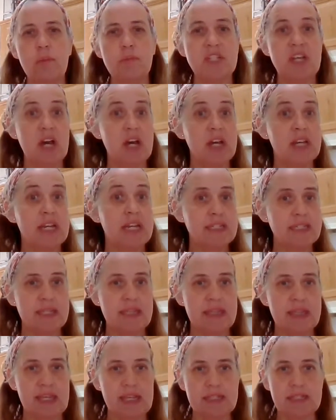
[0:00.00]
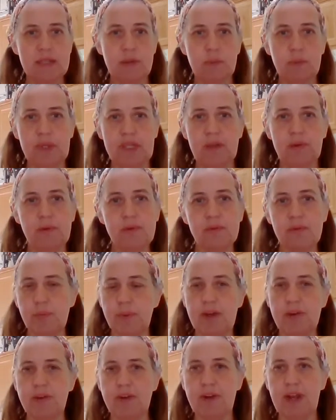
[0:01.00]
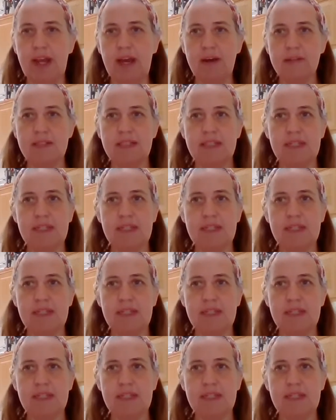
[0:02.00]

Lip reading: tonics and things that we use around our house.